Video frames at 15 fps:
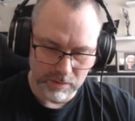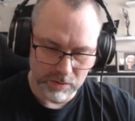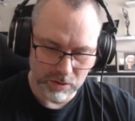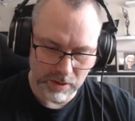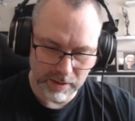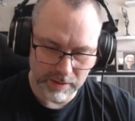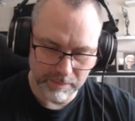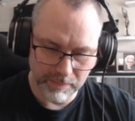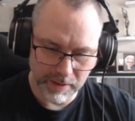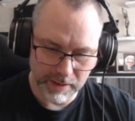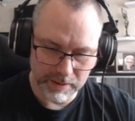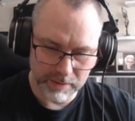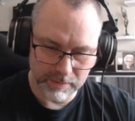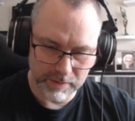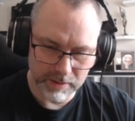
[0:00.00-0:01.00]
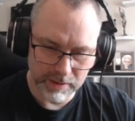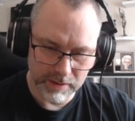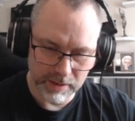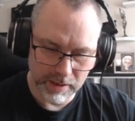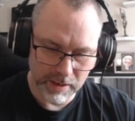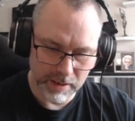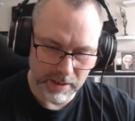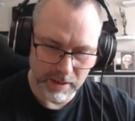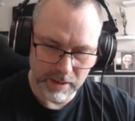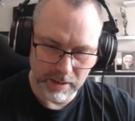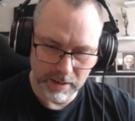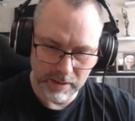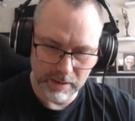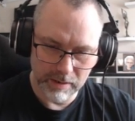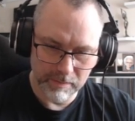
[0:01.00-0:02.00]
shake and bakes with
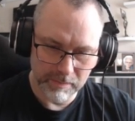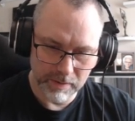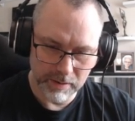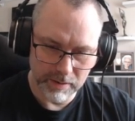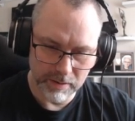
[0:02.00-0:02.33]
them.